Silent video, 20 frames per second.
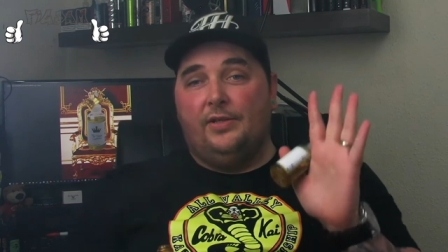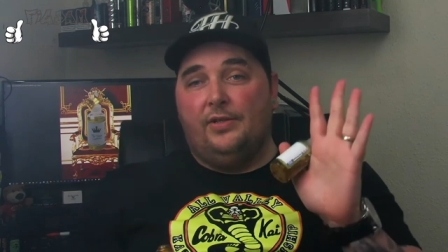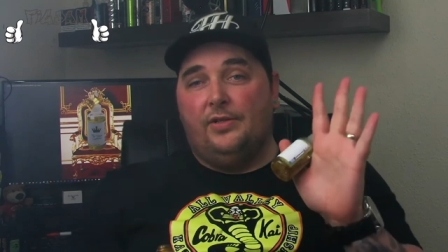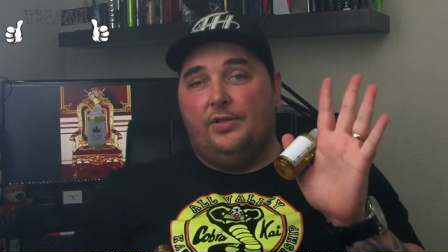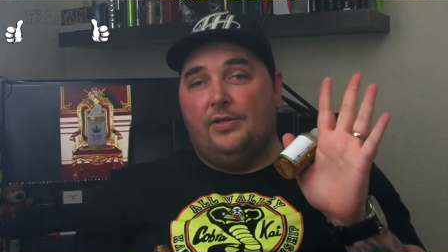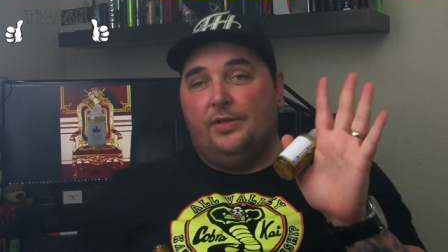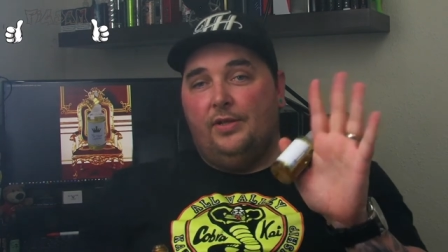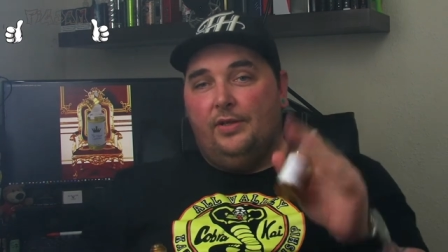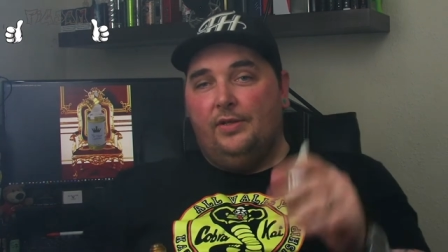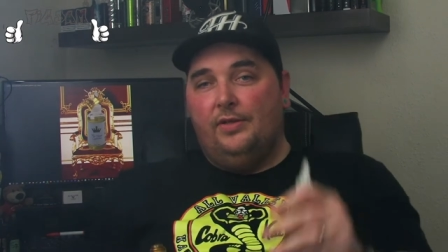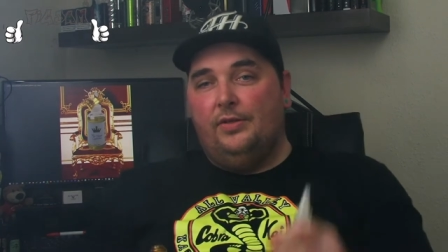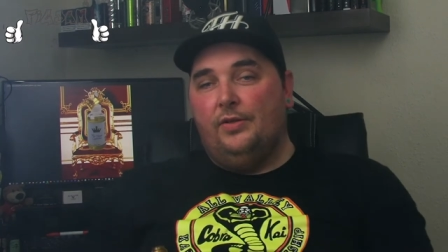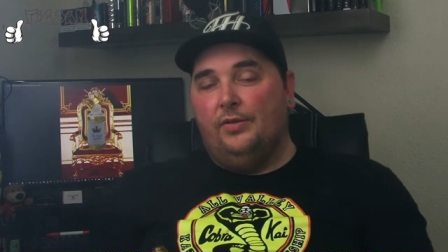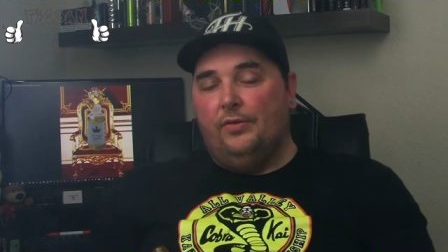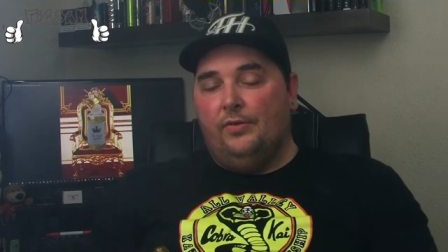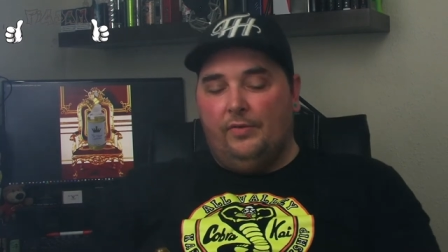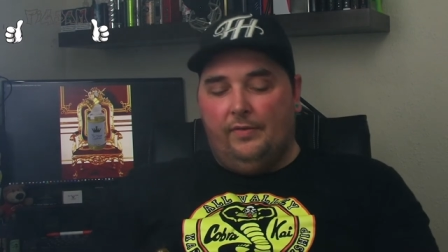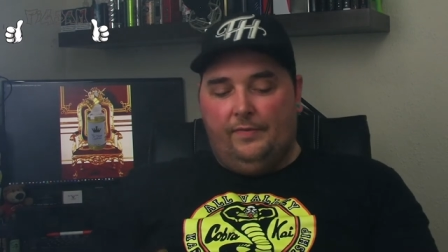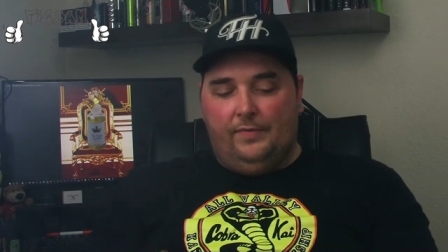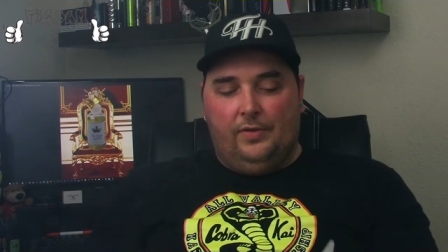just
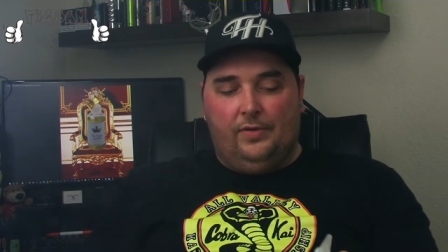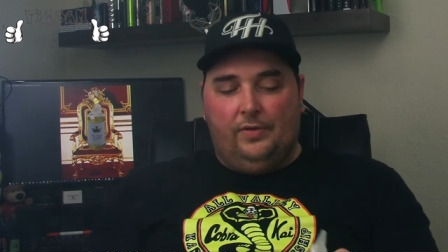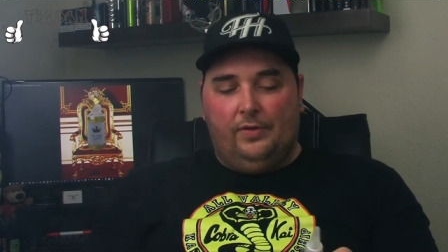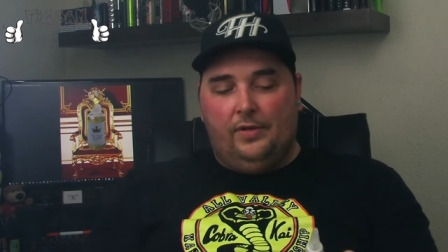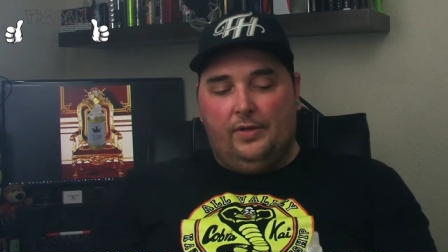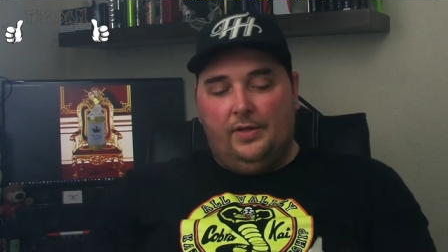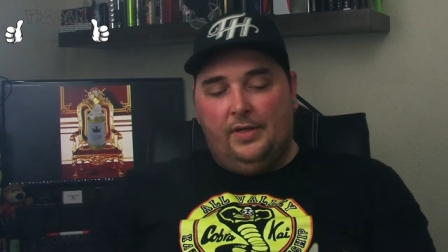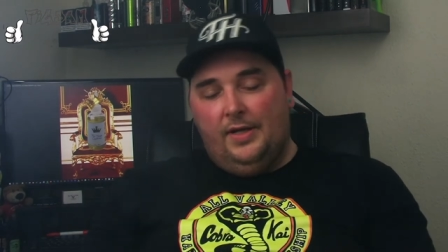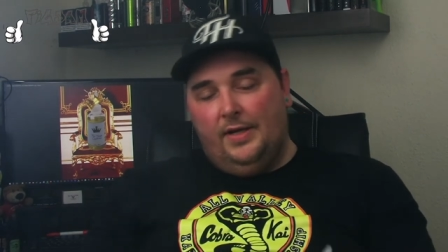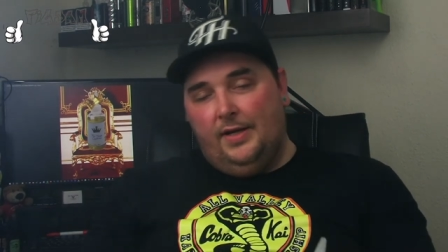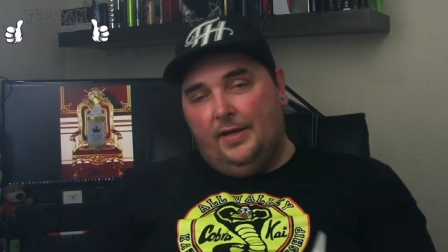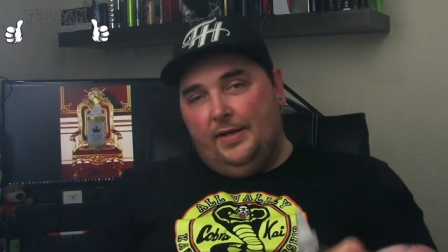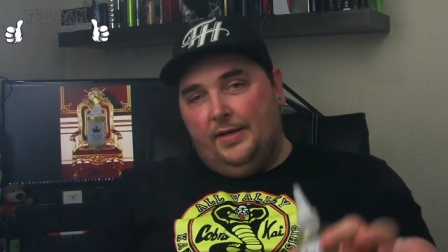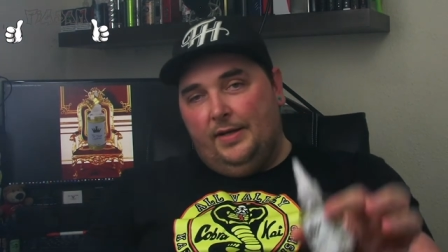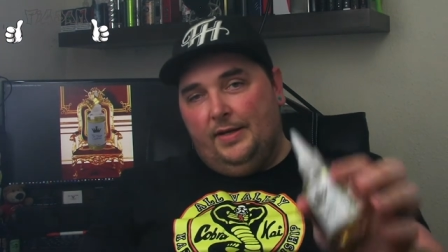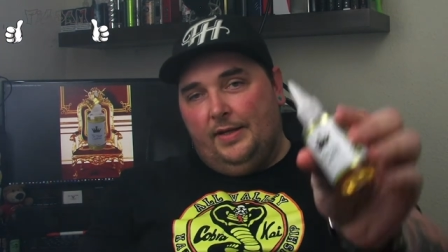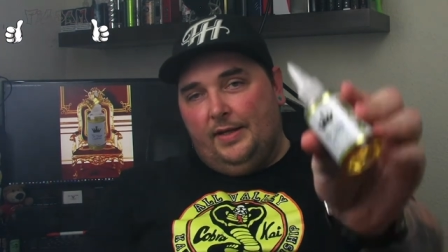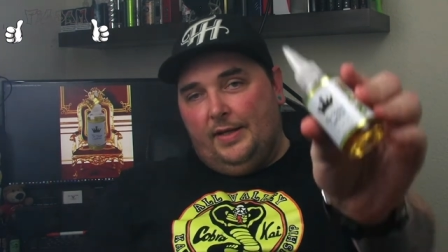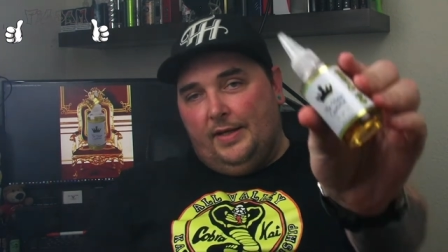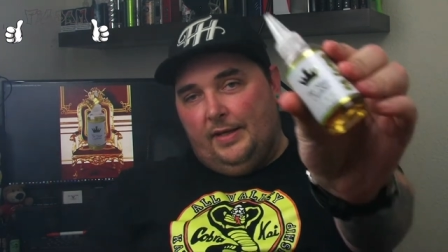to review
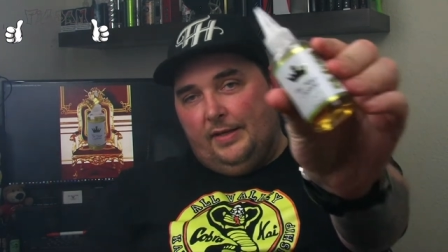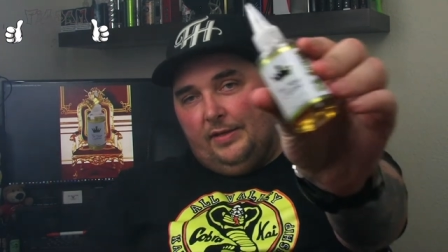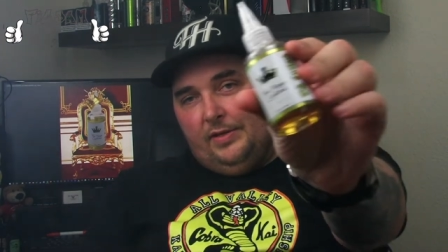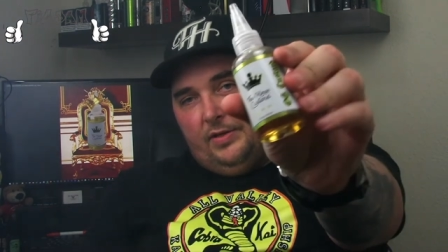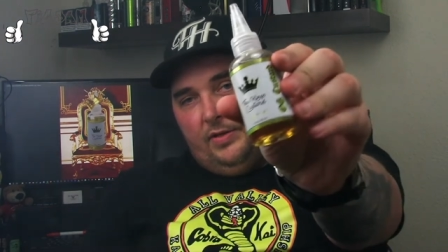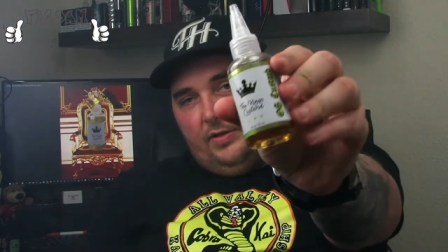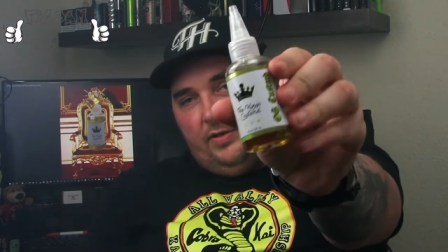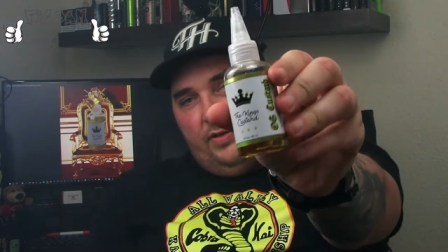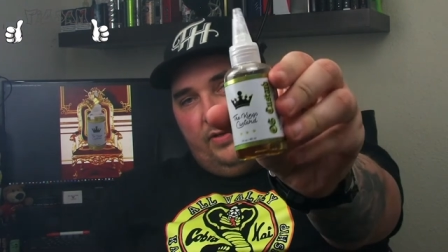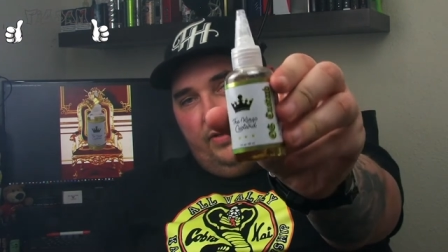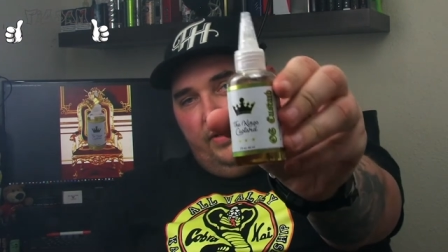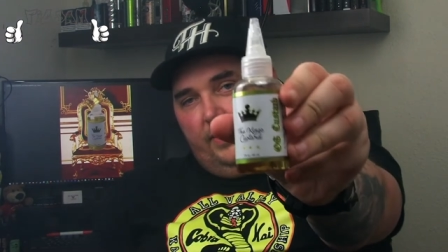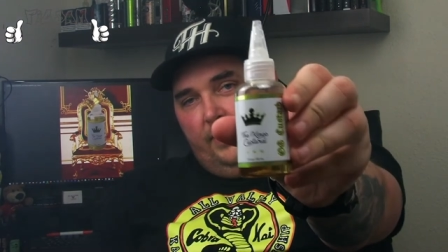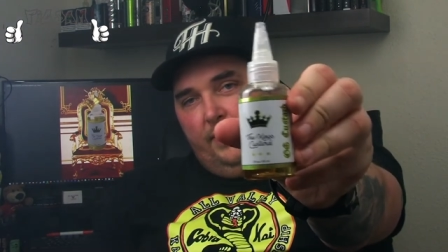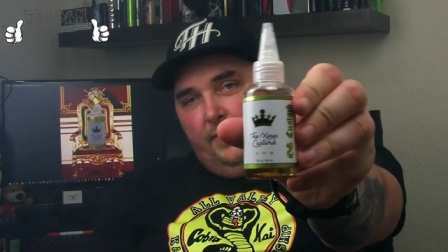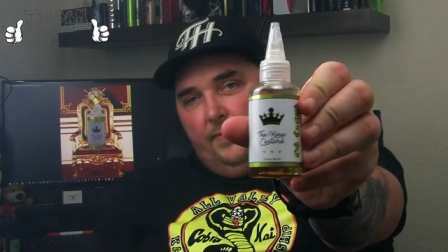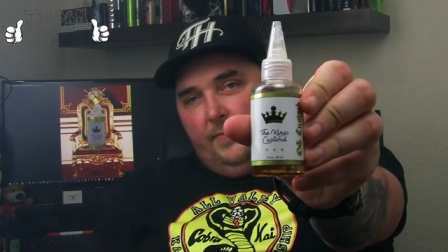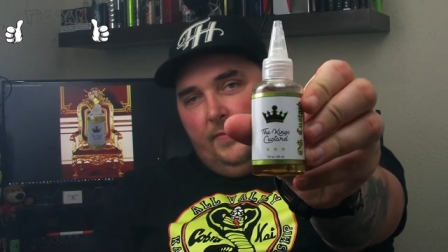the King's Custard.